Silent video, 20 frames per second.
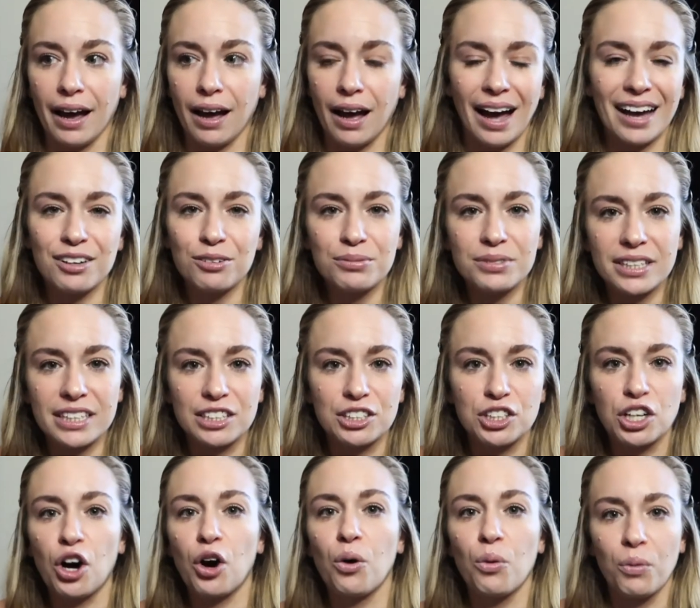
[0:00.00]
I don't really
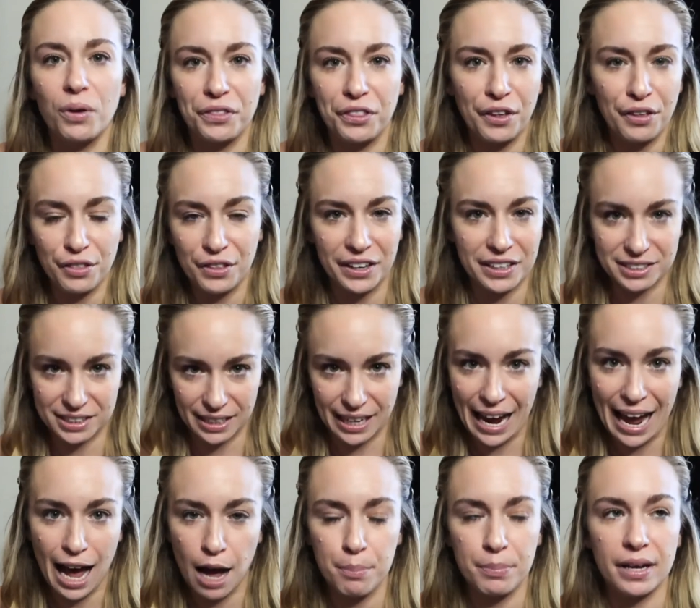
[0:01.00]
know what they think is gonna
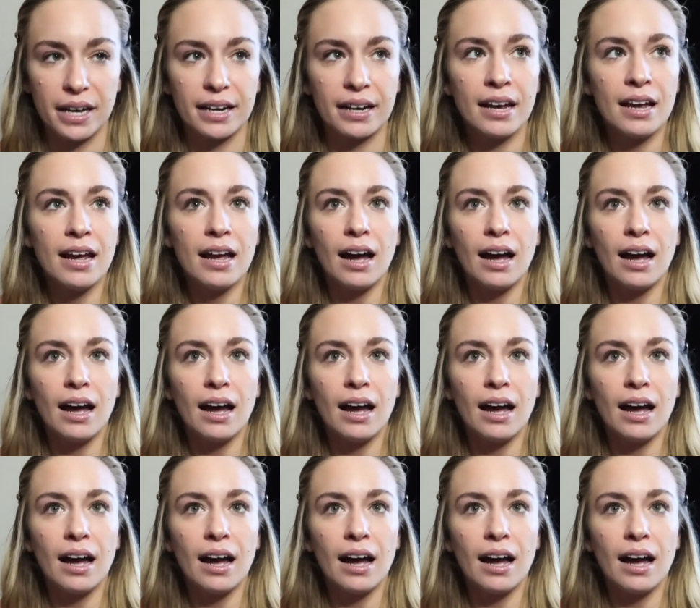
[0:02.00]
happen.